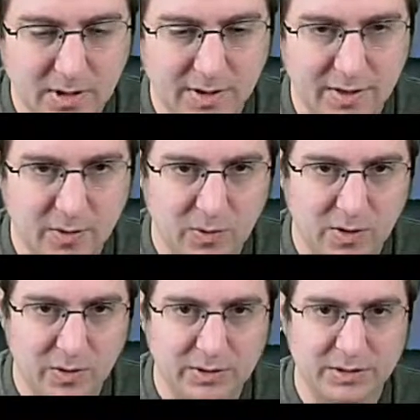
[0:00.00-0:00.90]
think we're
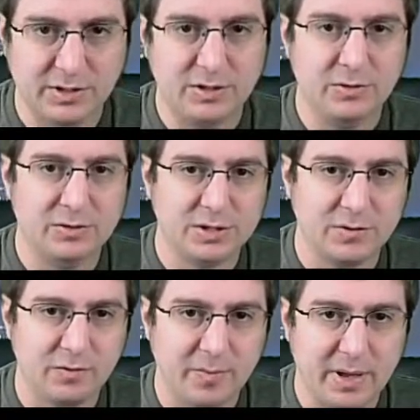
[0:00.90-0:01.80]
going to use
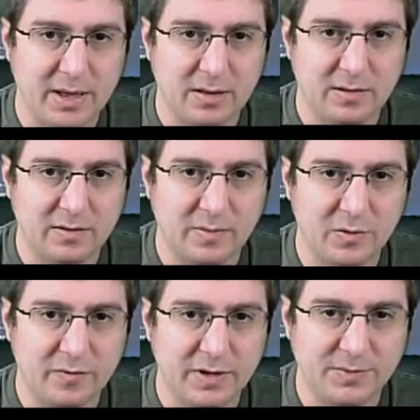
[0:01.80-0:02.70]
the repel to
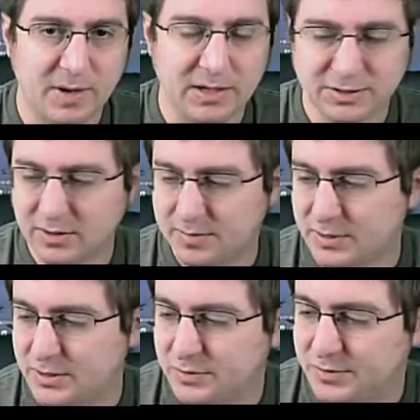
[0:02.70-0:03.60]
move each monster up to
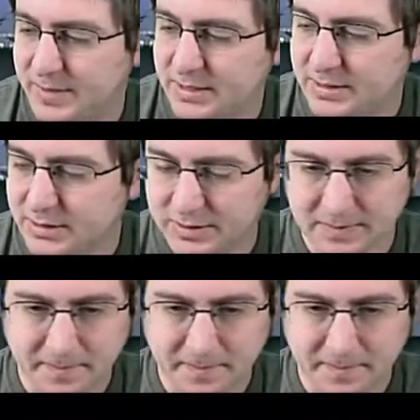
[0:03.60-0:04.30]
2 spaces.